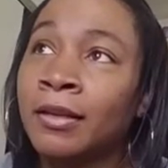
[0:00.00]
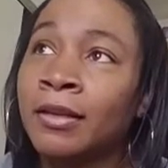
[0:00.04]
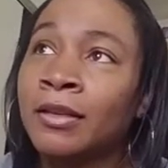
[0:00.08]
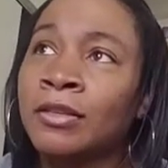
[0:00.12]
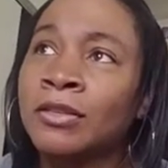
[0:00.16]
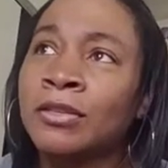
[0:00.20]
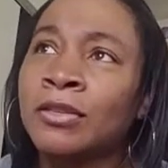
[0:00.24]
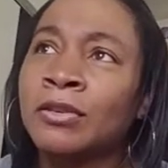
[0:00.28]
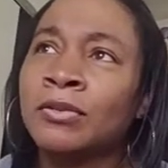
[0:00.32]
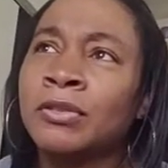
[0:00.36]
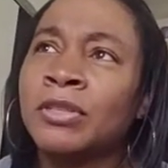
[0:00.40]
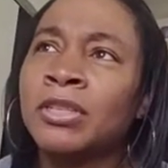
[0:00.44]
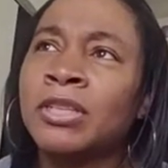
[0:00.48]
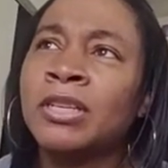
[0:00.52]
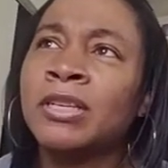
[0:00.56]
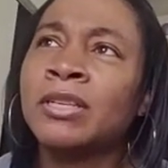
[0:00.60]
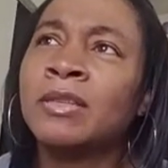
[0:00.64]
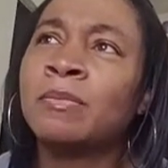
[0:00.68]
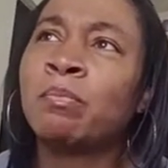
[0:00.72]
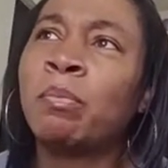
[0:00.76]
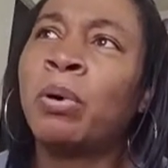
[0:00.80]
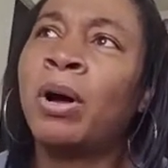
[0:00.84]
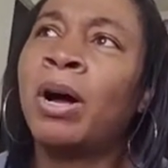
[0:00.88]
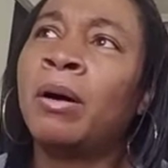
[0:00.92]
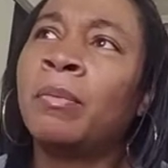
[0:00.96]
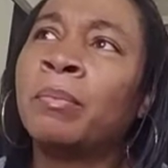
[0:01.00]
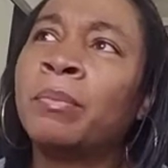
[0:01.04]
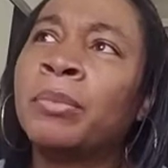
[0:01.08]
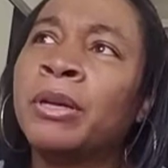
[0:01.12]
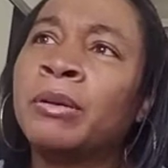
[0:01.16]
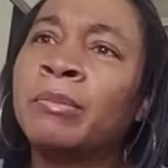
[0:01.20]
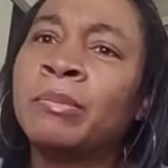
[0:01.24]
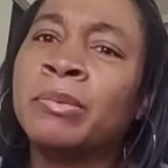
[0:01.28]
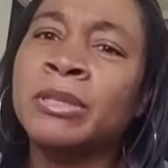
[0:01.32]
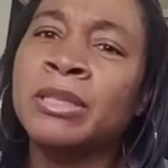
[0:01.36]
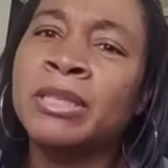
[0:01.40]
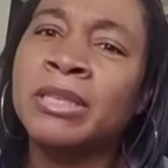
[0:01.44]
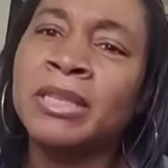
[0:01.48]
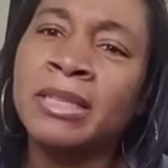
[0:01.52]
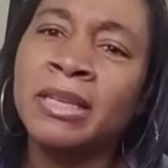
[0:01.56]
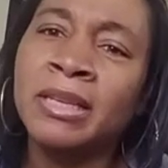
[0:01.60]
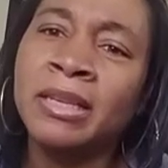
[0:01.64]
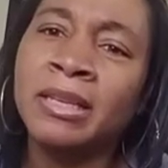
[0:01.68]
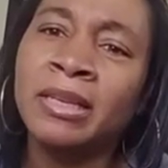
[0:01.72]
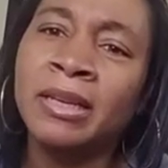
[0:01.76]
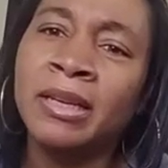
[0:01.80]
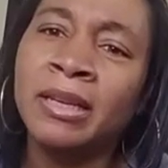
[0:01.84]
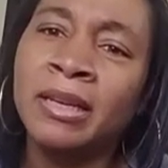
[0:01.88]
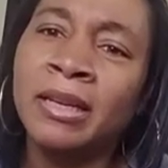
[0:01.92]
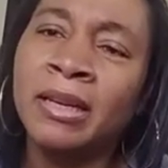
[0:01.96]
So she's pumping
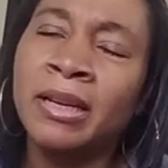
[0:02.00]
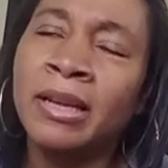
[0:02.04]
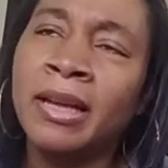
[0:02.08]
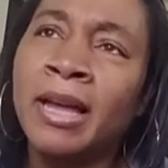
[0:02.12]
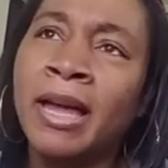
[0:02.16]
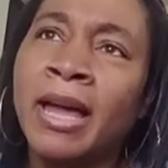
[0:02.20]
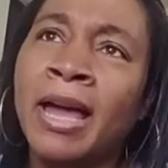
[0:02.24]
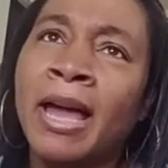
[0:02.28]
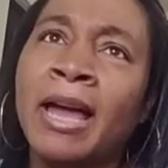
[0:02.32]
Priscilla,